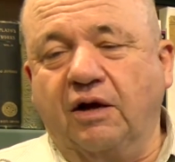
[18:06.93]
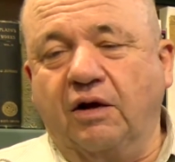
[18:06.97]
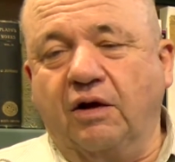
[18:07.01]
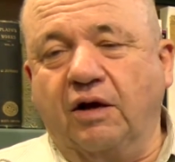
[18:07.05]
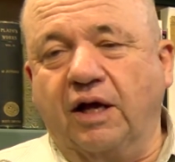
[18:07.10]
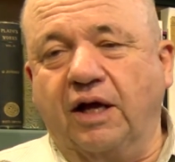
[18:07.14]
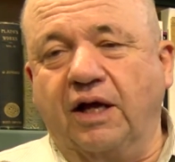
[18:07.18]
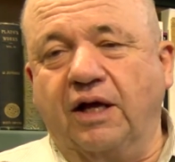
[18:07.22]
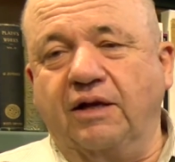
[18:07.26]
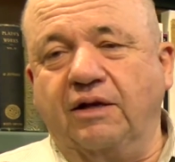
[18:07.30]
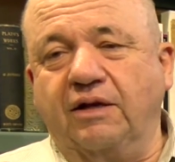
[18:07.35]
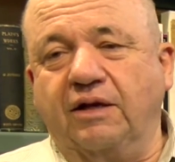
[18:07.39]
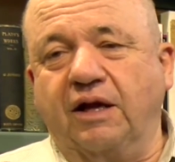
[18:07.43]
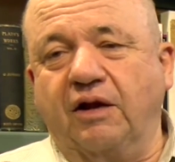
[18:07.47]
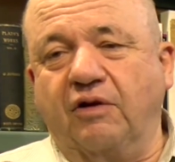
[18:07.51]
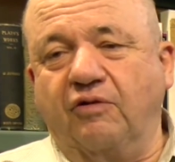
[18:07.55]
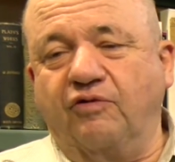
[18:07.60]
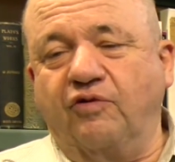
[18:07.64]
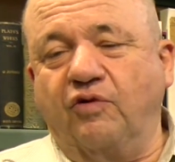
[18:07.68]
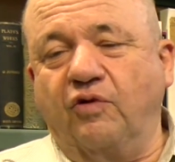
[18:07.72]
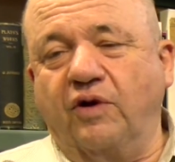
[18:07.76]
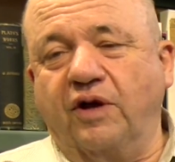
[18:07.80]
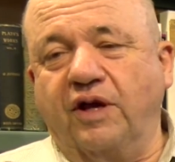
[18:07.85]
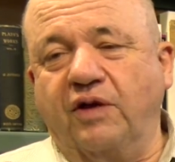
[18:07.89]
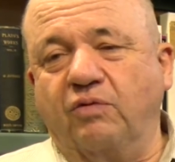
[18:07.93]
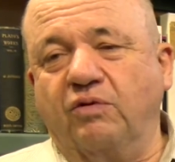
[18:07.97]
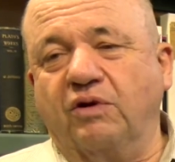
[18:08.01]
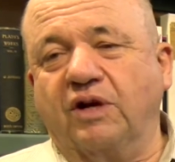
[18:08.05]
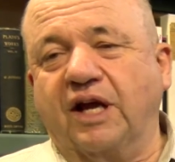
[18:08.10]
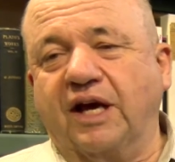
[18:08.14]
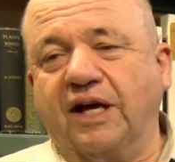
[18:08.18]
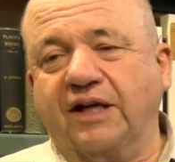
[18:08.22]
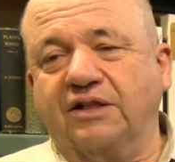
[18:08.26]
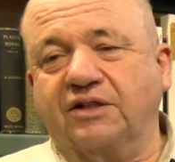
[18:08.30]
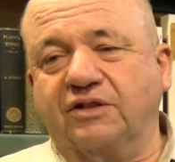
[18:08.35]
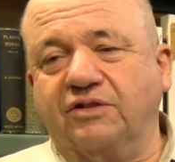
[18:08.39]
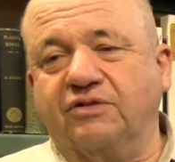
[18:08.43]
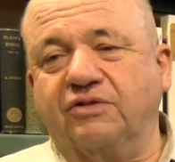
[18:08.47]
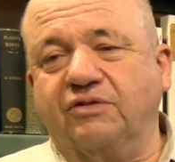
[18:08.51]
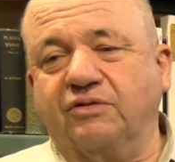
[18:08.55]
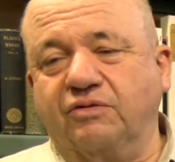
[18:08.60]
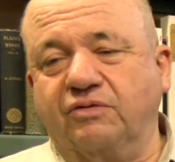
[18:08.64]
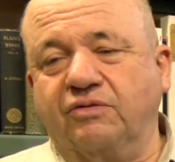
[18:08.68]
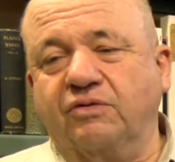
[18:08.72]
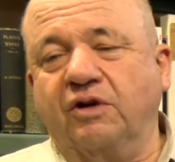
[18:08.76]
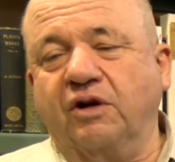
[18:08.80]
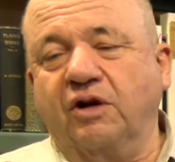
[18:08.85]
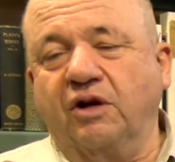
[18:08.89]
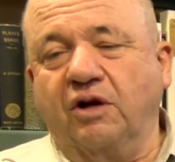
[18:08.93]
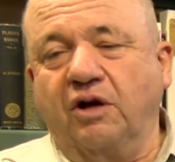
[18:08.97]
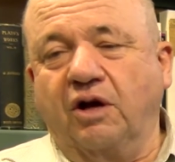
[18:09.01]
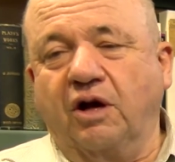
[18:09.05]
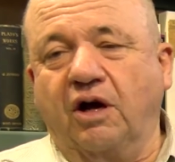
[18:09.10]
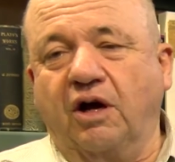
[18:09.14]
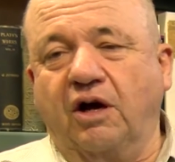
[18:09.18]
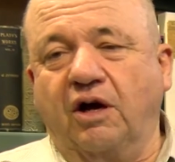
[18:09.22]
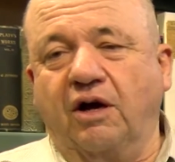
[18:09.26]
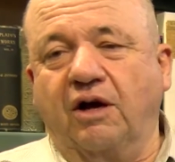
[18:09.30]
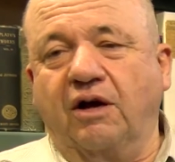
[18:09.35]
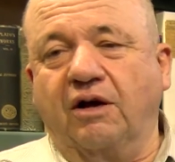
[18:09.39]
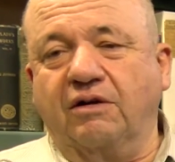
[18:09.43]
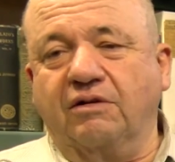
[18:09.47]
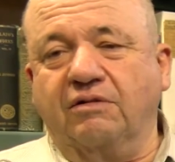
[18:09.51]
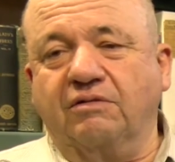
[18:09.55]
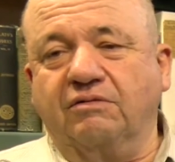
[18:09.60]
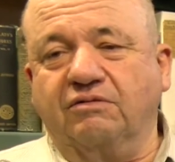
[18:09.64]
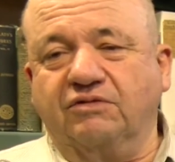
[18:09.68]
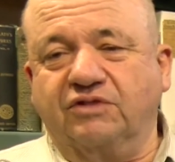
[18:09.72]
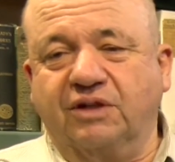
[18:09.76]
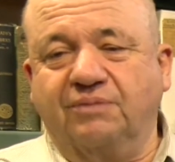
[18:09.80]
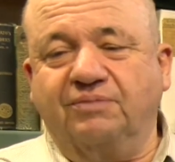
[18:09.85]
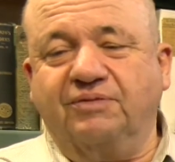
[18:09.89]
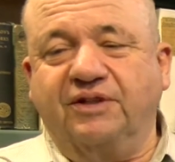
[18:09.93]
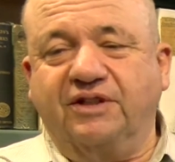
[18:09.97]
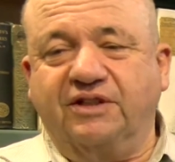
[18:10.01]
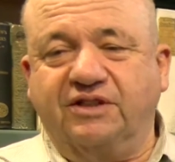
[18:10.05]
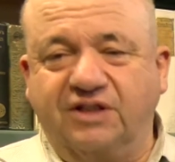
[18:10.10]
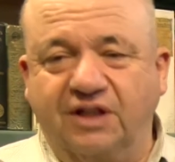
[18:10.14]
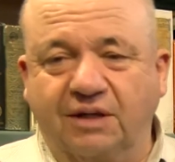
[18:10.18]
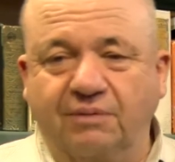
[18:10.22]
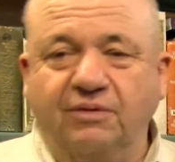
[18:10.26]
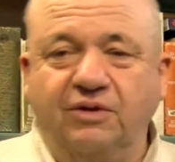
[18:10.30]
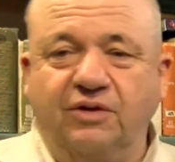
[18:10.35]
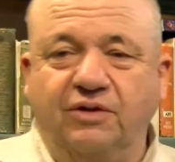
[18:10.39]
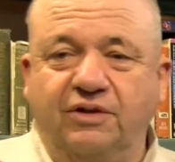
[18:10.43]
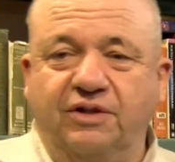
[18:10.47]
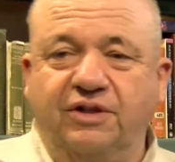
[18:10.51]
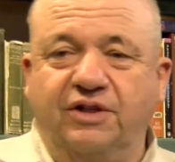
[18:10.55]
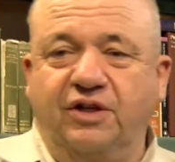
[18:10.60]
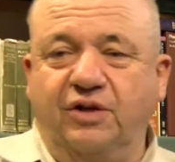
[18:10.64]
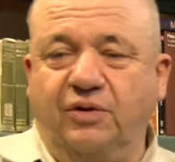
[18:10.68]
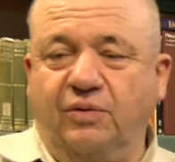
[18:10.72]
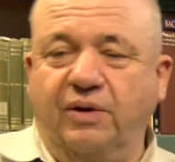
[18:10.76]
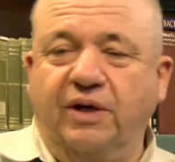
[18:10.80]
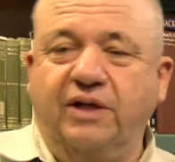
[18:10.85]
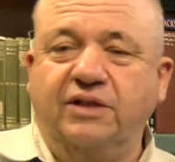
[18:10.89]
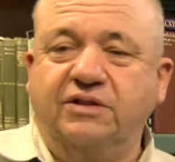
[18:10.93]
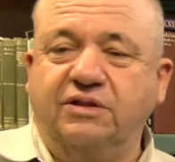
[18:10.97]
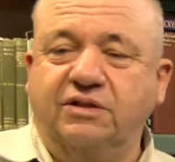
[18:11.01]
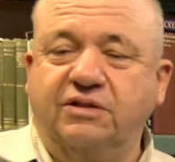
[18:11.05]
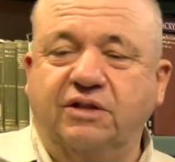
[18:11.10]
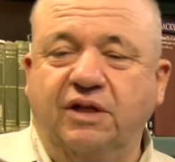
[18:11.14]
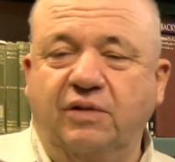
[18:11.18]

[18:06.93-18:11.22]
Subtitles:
and therefore he would like to do something similar in the U.S.